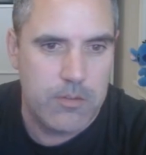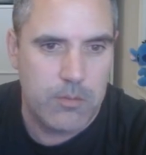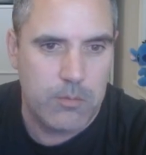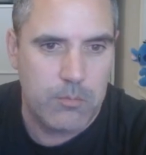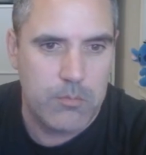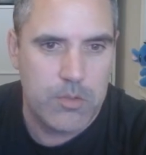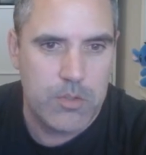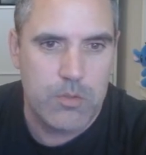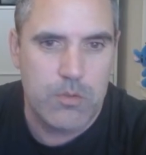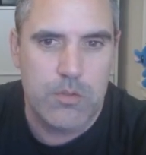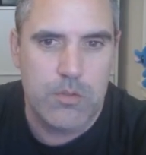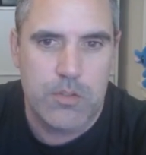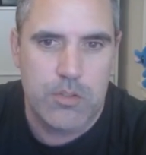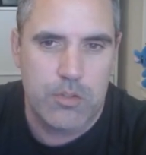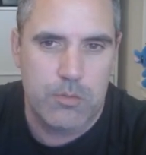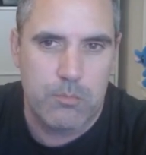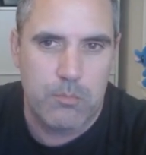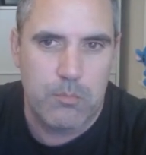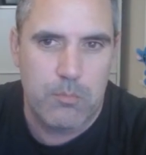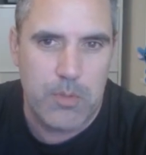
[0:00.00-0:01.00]
Students
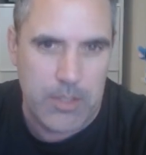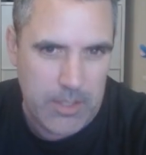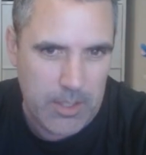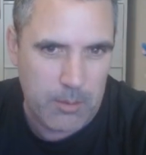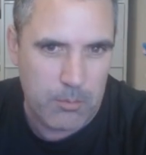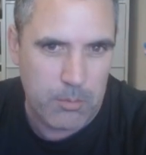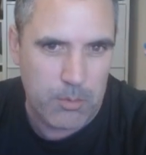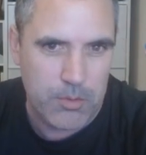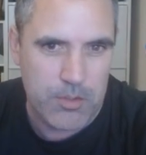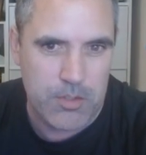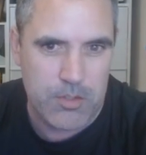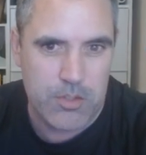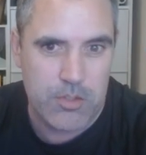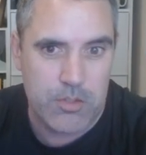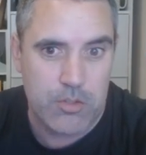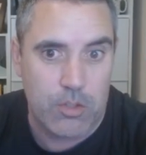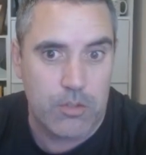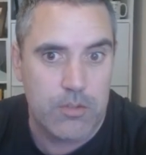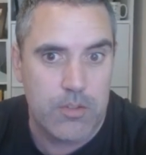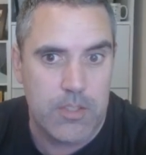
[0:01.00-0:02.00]
should be able to
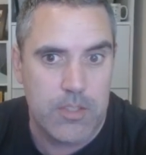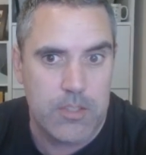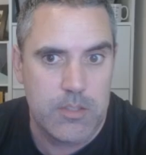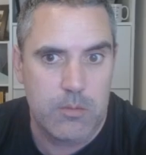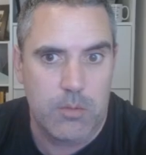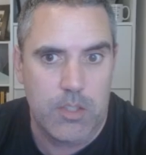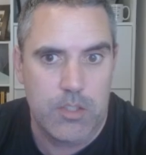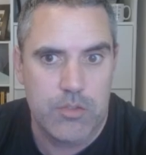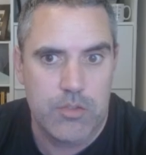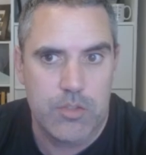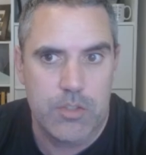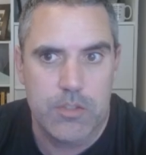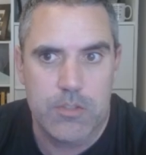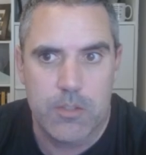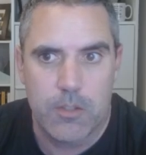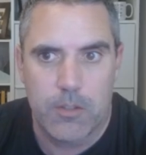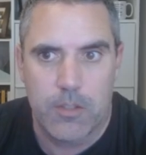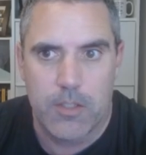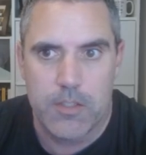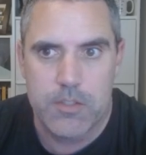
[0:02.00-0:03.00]
start these questions.
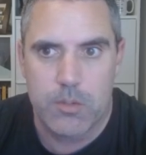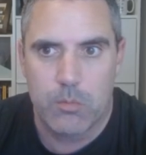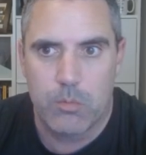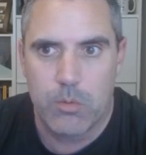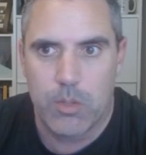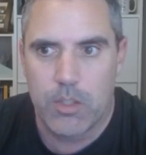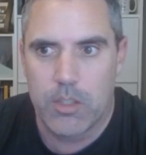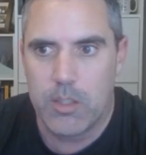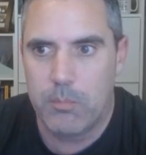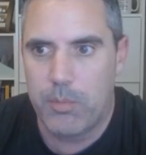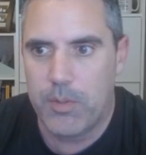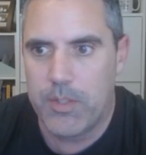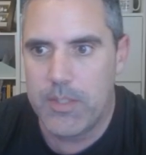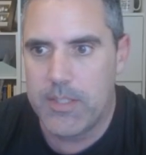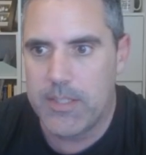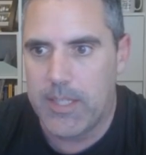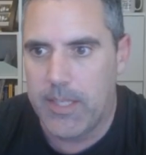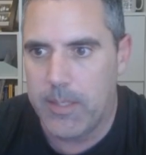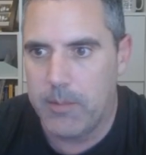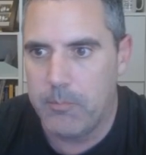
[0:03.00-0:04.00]
Okay, so we're going to play the
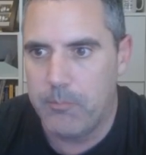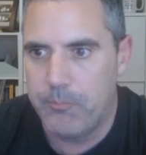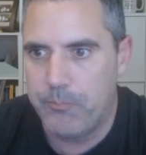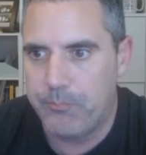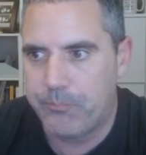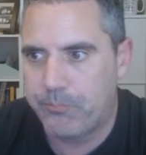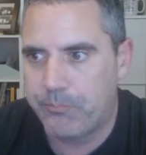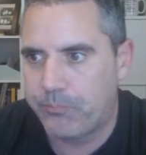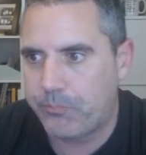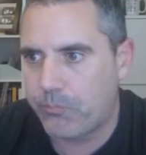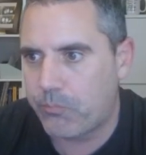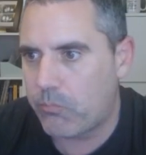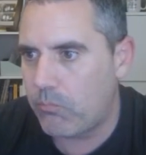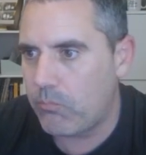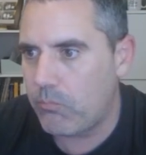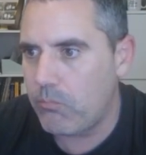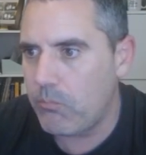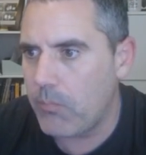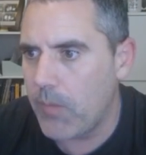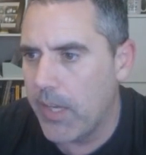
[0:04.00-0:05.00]
game.
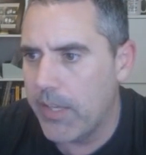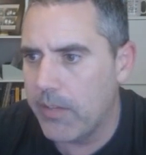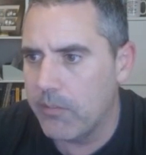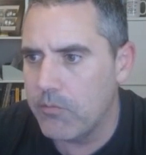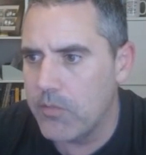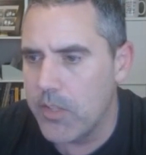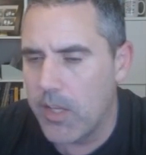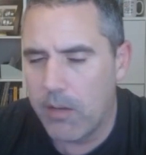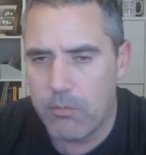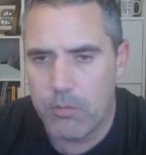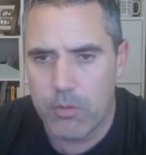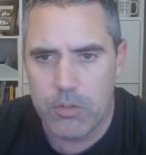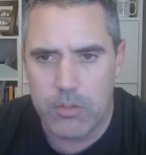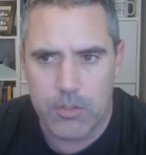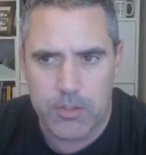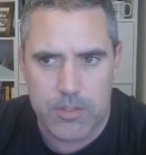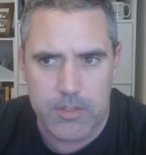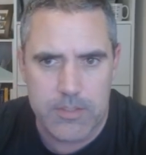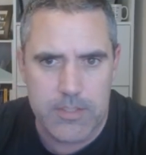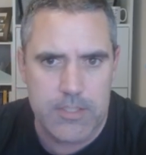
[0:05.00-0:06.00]
I have never
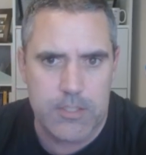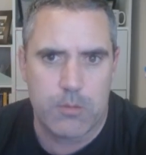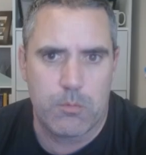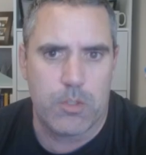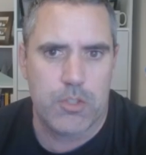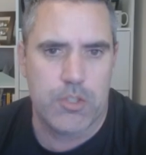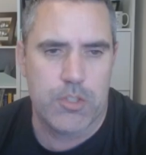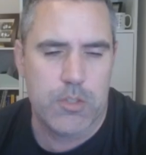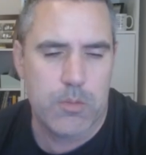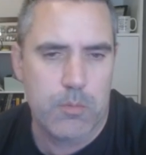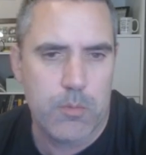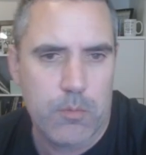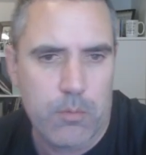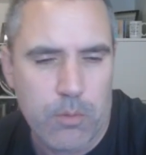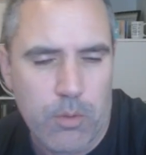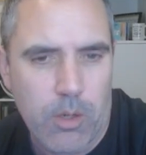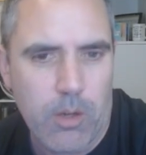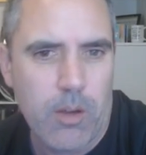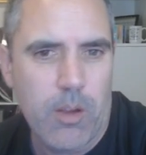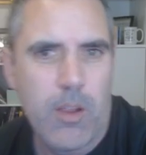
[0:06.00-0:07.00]
looked at these questions
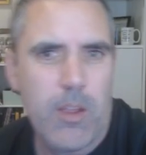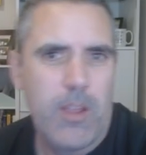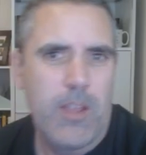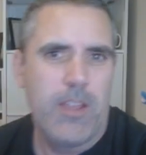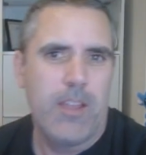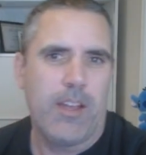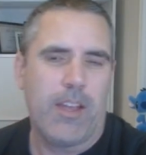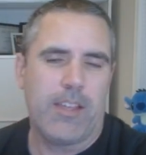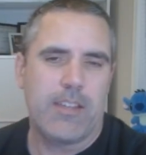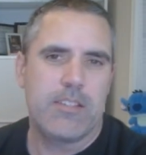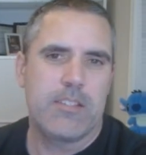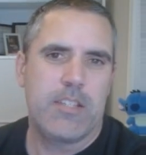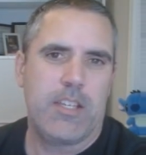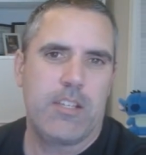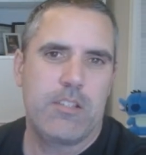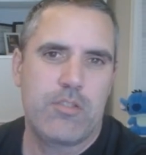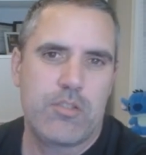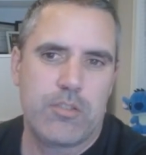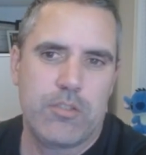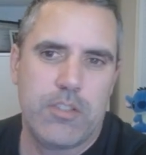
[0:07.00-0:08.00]
before. I
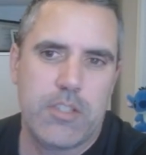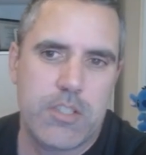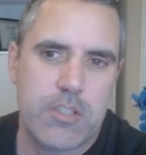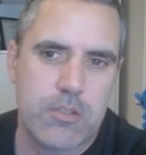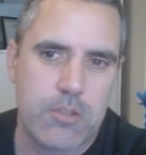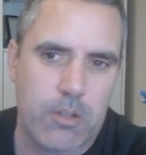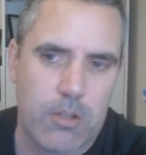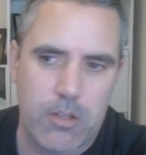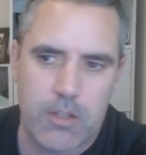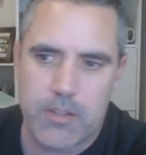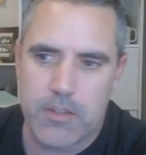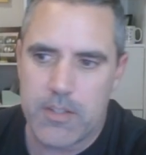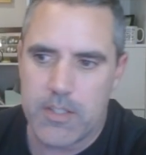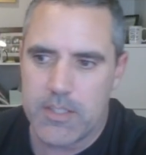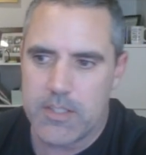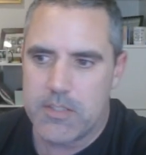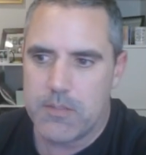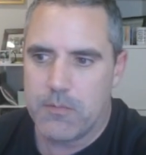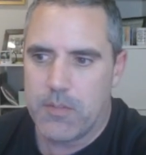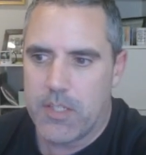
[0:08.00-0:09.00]
intentionally started
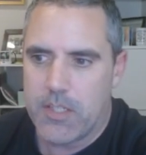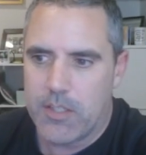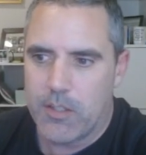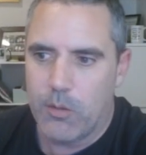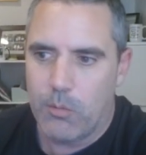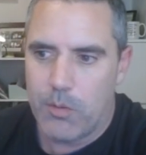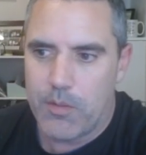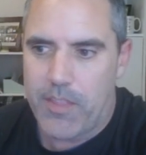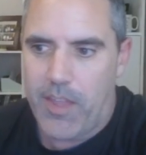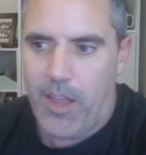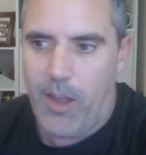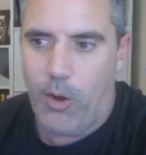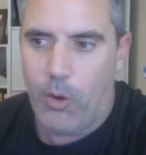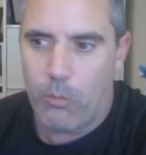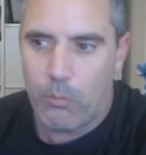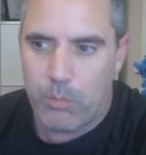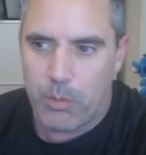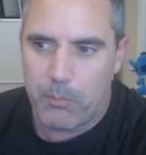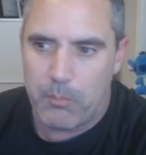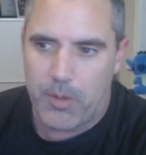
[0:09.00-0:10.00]
this video
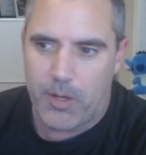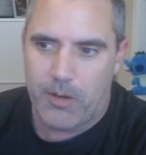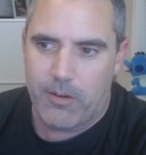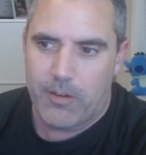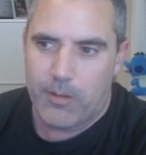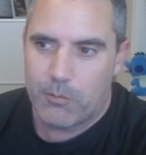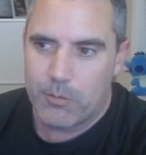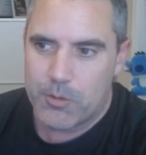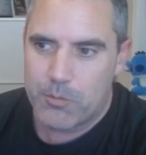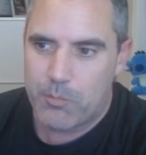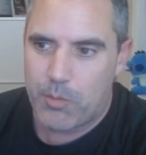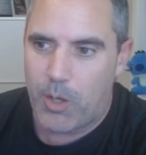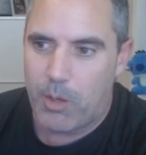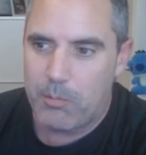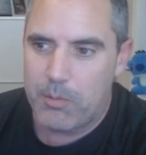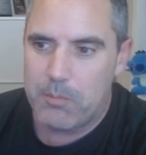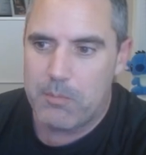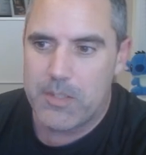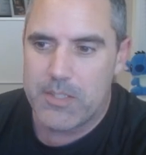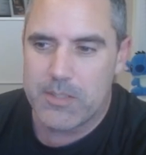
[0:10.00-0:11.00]
without preparing, which
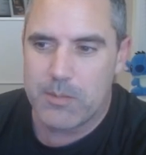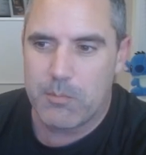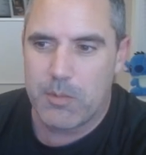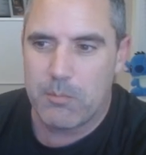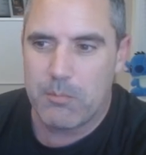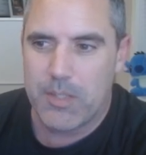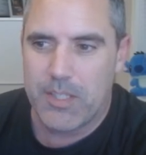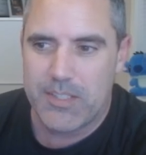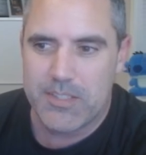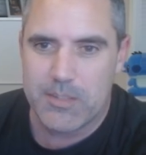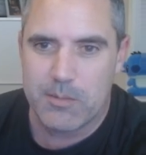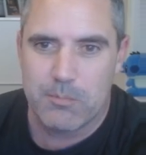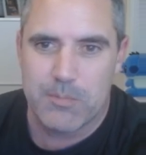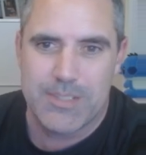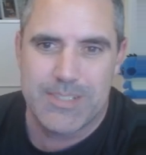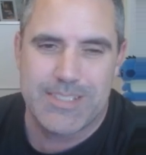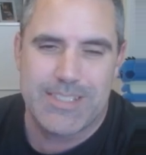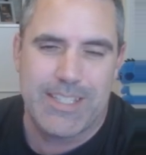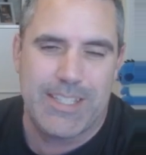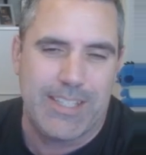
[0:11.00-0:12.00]
probably means I'm going to make some
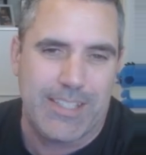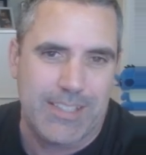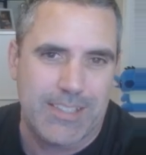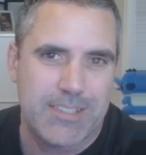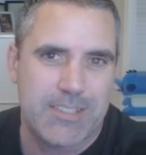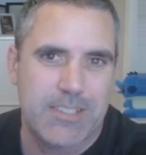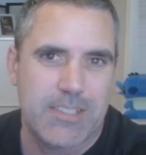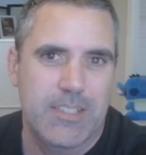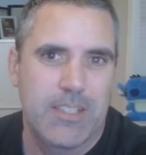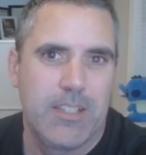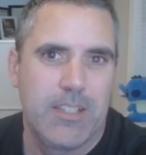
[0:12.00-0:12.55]
mistakes.